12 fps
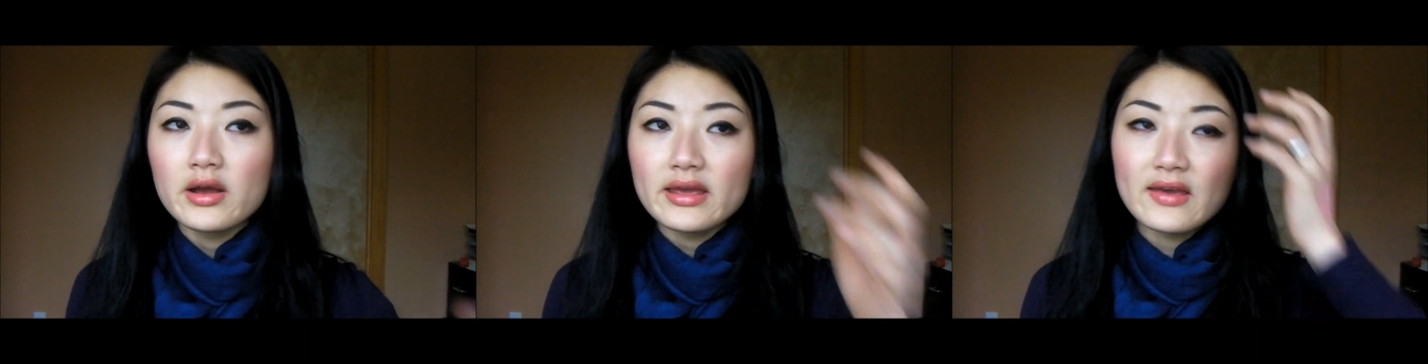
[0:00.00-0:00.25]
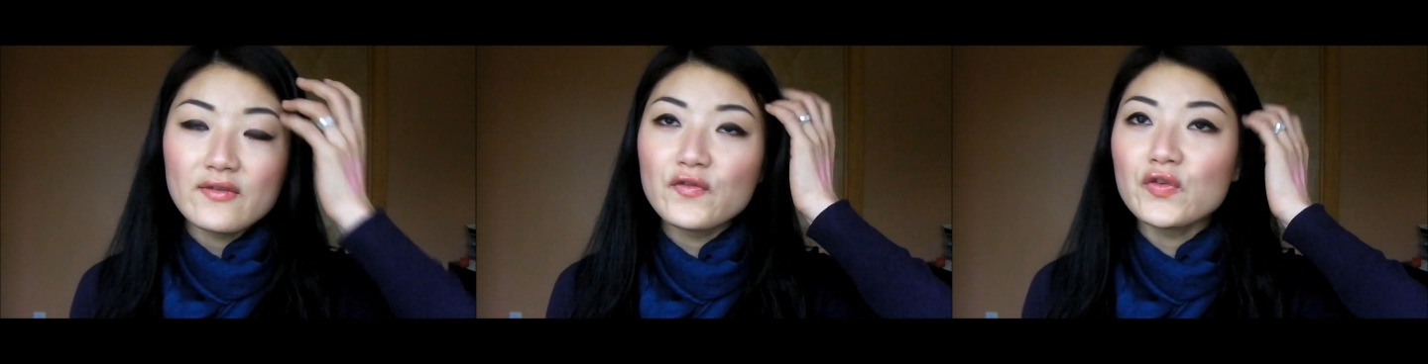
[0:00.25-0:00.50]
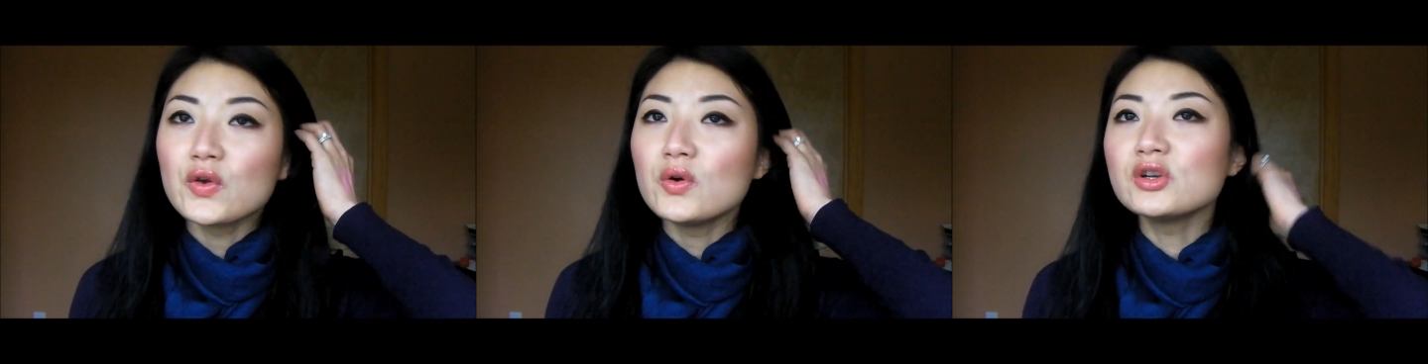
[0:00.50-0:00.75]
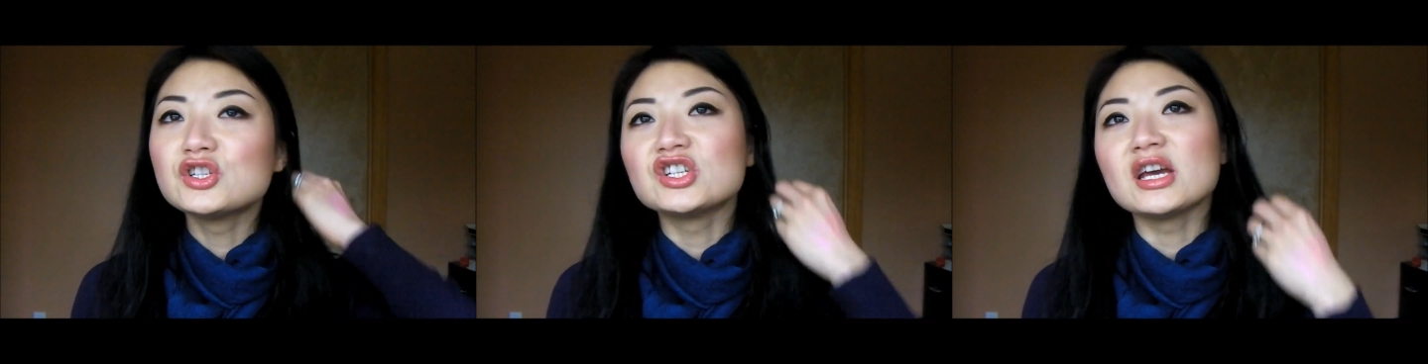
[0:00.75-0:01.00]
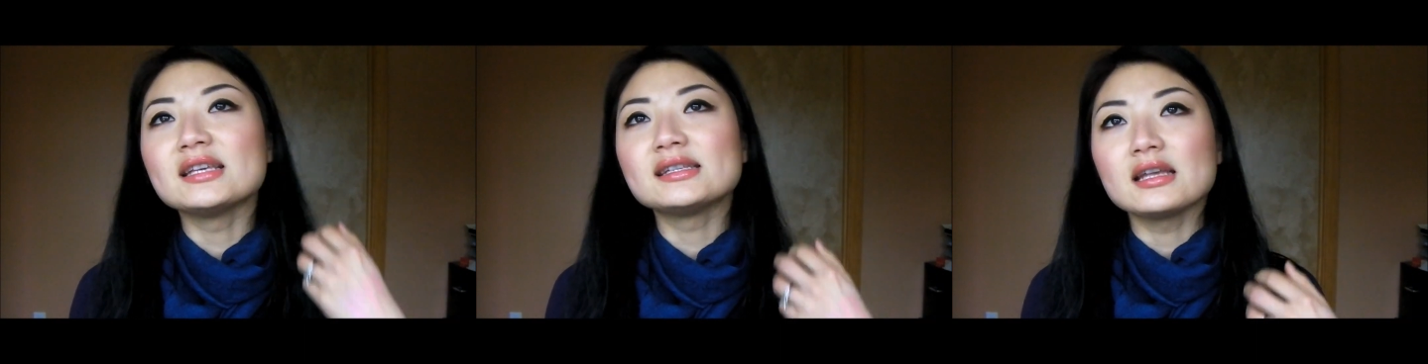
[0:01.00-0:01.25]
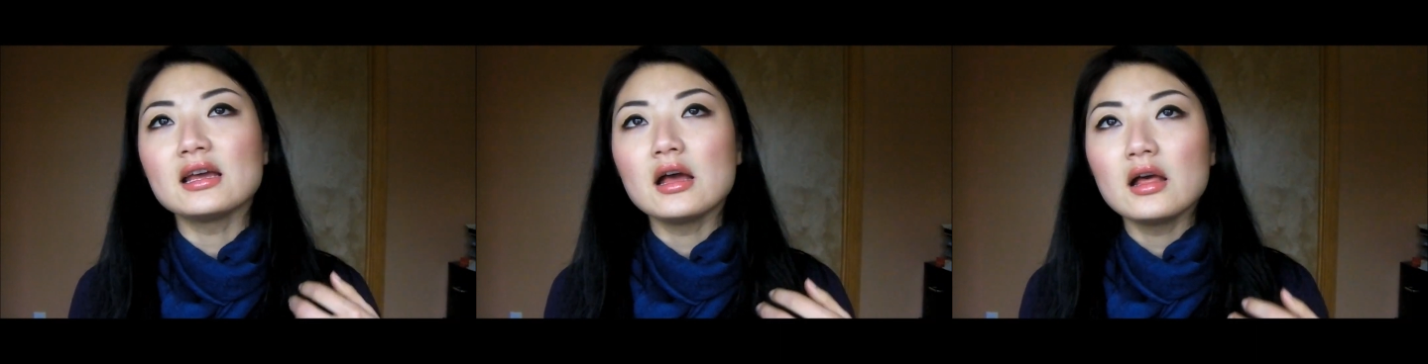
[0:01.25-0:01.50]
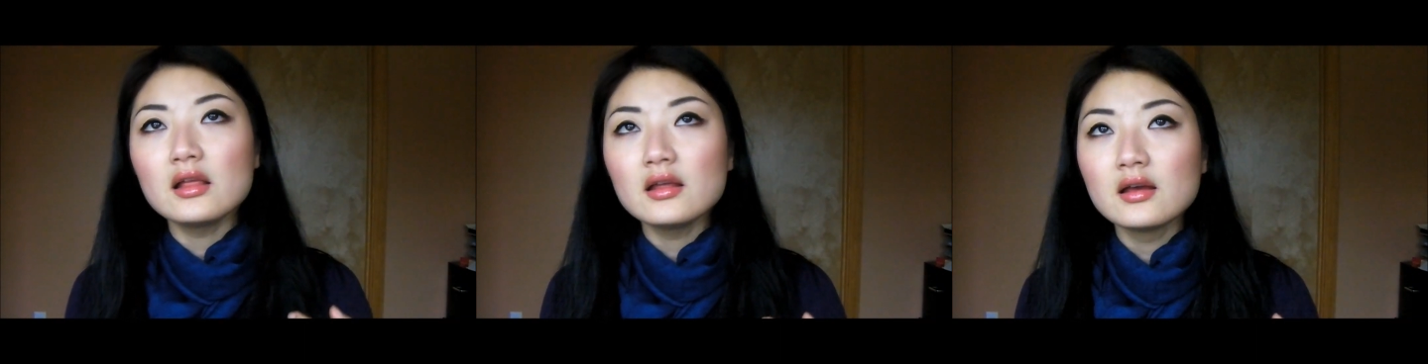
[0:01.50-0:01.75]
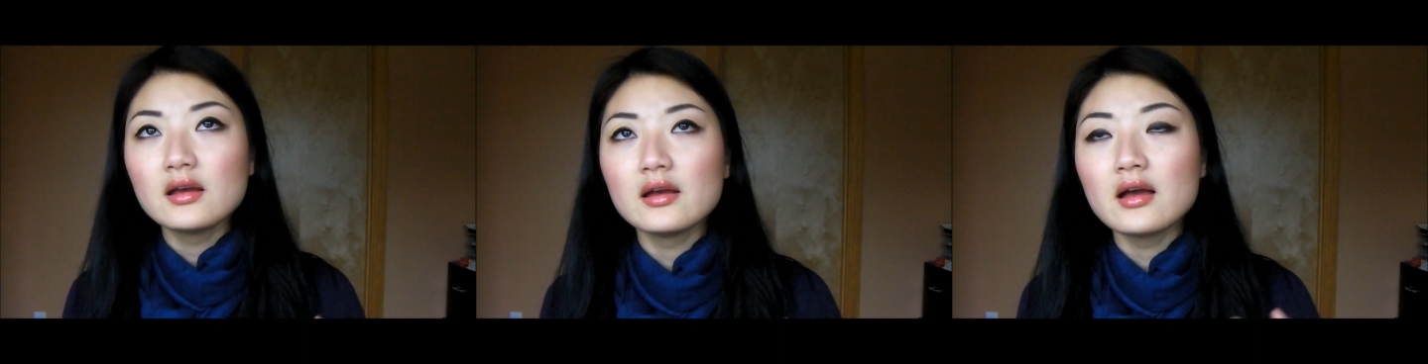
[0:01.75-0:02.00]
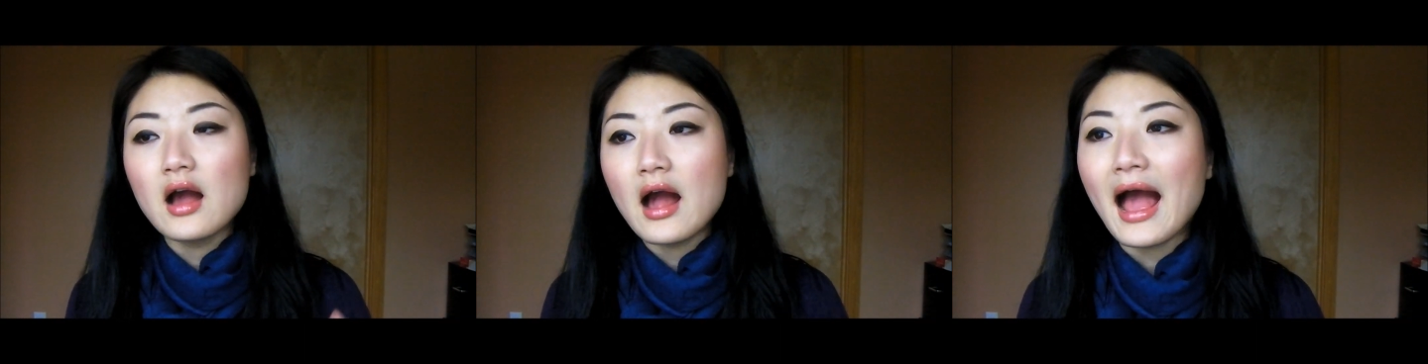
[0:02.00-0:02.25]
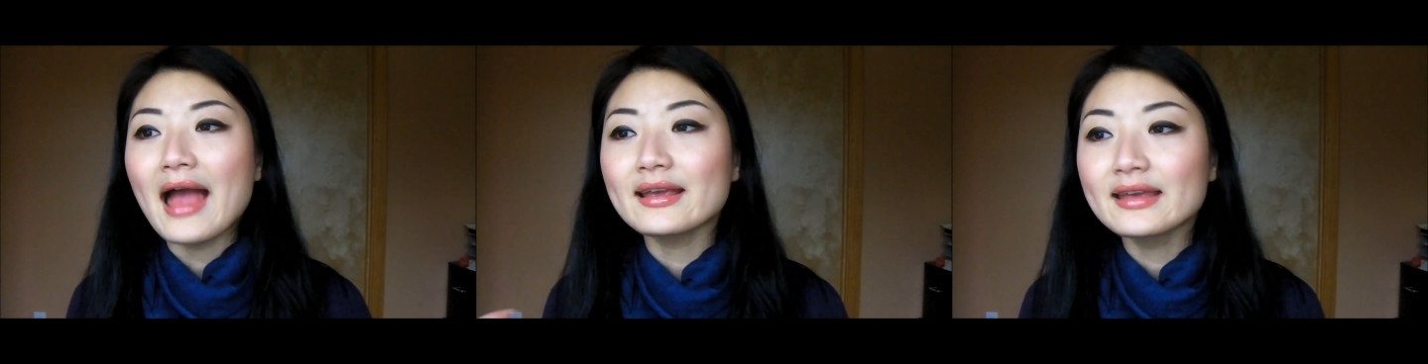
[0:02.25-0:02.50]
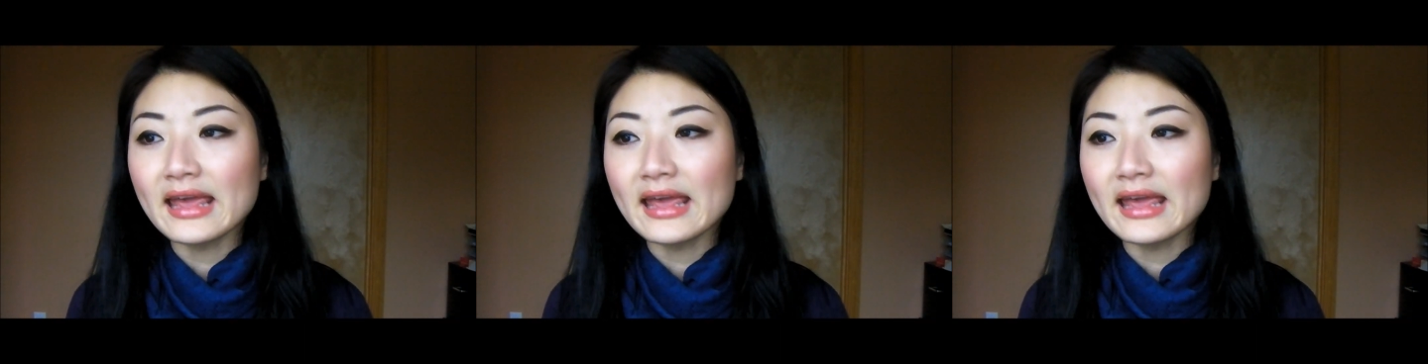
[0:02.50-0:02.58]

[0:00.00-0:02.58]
if you I